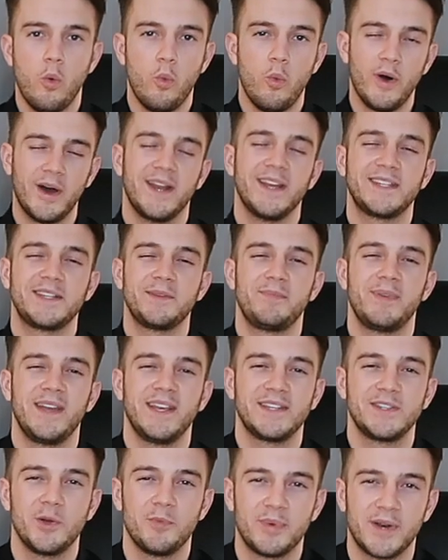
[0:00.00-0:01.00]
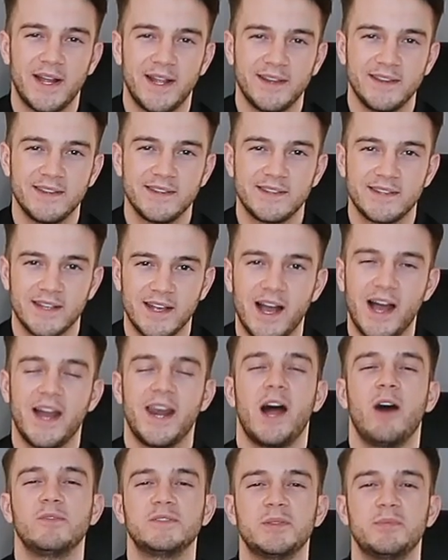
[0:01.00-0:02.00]
What is a personal brand and
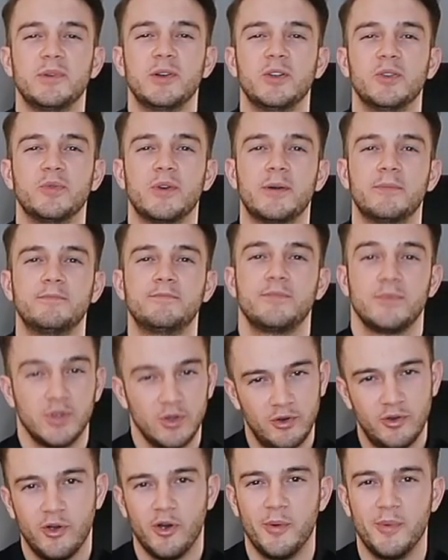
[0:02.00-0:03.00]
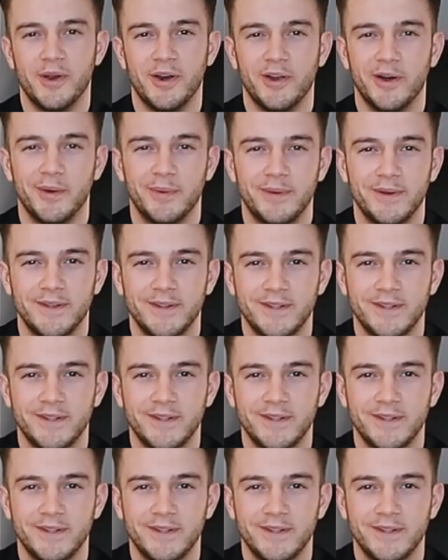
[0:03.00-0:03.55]
how to build one? Coming up.